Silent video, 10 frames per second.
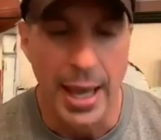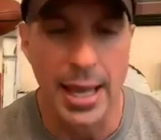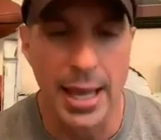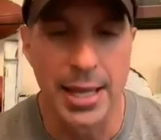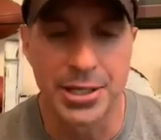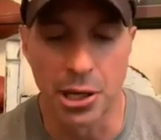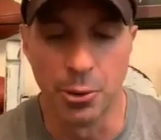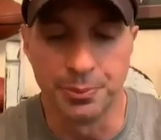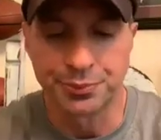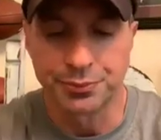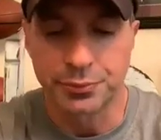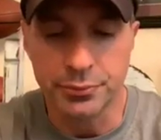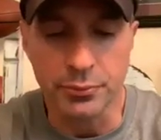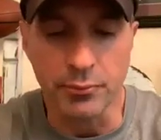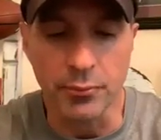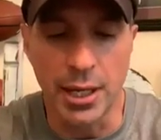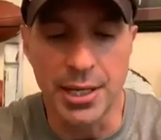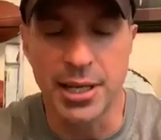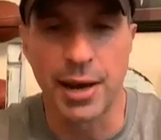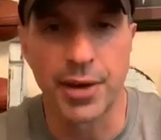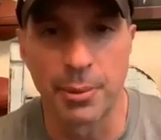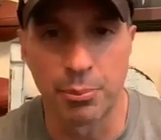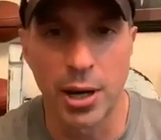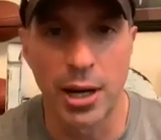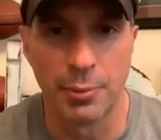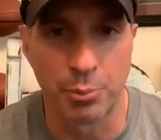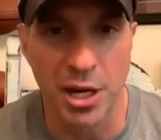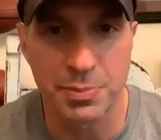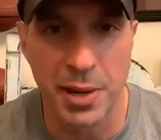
And so he said, I've got a, pre- a press